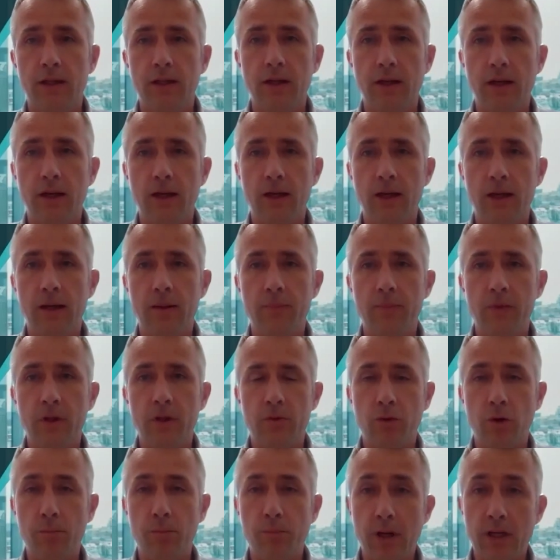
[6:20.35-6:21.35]
the
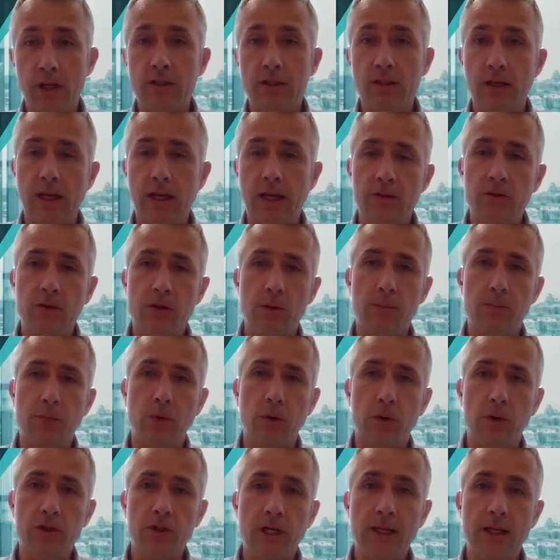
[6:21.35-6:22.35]
robust nature of the
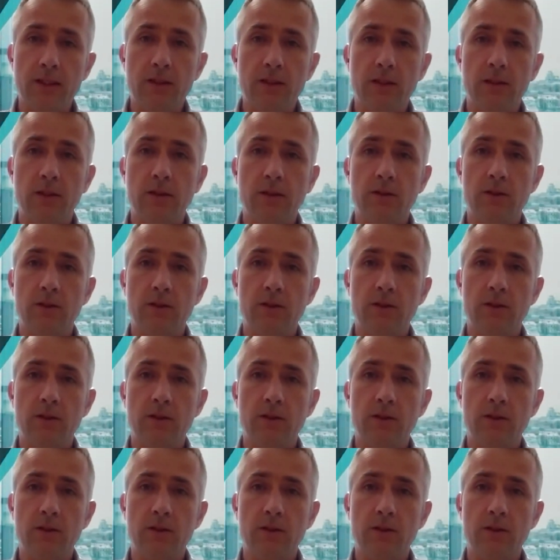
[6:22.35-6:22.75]
project.